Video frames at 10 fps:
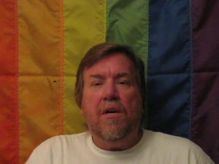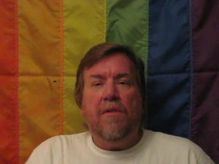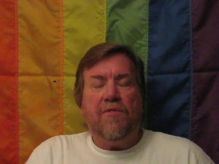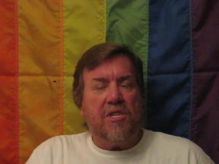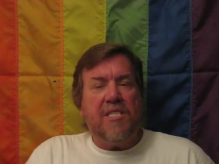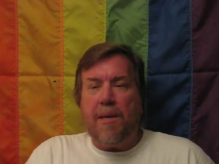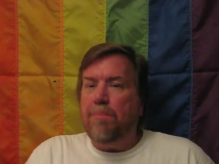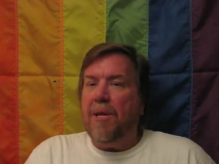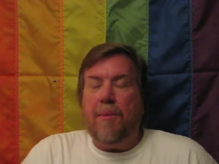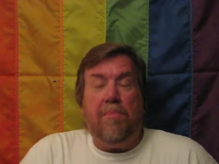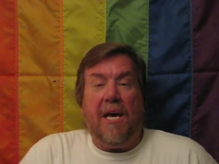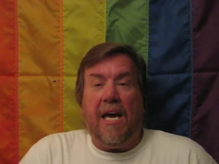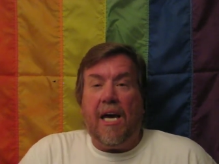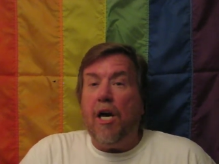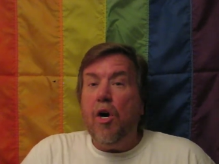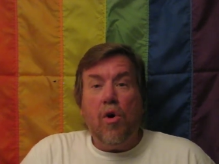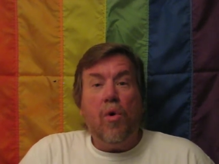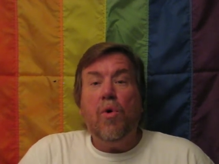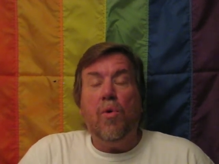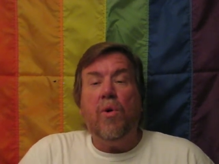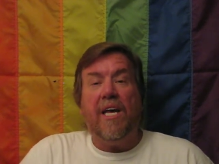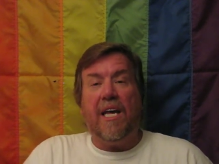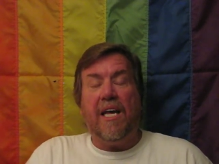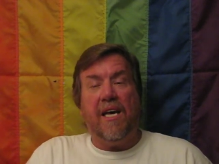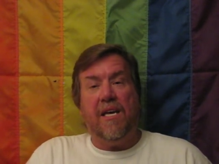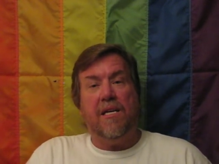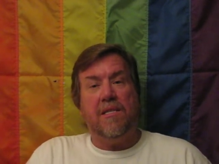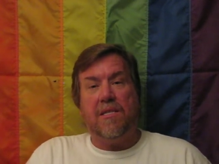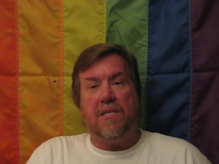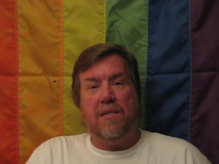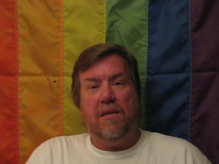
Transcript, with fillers: for simply being who he is.